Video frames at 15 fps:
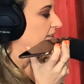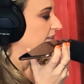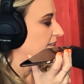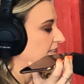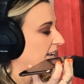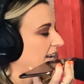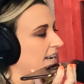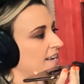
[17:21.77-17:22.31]
you got
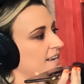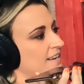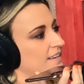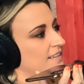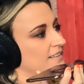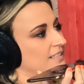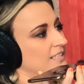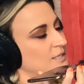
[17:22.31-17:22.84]
to say,
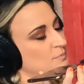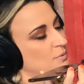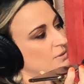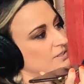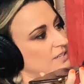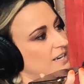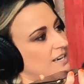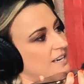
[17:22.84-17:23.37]
this
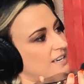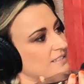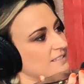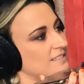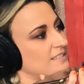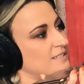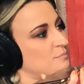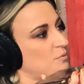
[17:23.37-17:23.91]

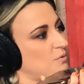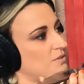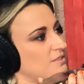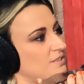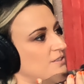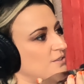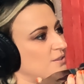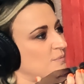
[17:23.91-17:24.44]
podcast is brought
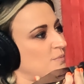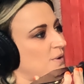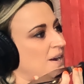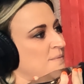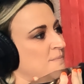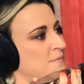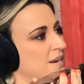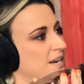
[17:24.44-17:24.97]
to you
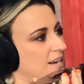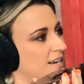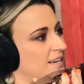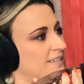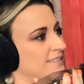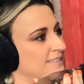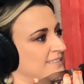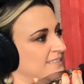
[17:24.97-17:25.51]
by
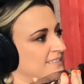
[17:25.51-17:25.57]
me.